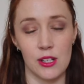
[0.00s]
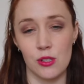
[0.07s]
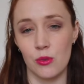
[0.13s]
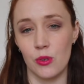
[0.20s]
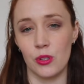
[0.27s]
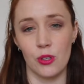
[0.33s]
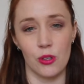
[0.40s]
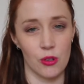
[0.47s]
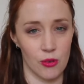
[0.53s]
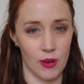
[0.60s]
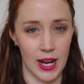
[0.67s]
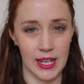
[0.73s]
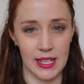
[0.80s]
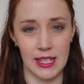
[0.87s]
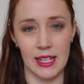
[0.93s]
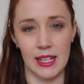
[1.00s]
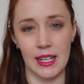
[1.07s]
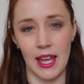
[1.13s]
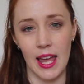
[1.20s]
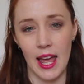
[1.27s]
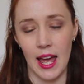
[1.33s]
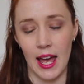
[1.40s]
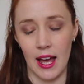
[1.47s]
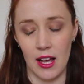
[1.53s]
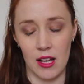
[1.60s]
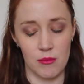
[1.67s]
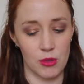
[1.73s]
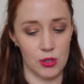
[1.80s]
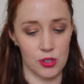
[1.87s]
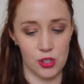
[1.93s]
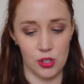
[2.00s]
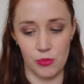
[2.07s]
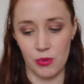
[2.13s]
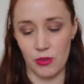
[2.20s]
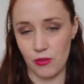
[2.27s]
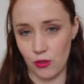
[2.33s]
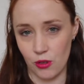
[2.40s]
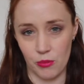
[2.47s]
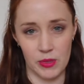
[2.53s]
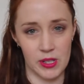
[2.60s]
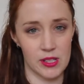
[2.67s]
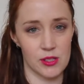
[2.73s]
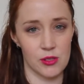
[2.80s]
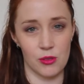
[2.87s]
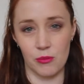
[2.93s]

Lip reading: and do all your grading onto performers,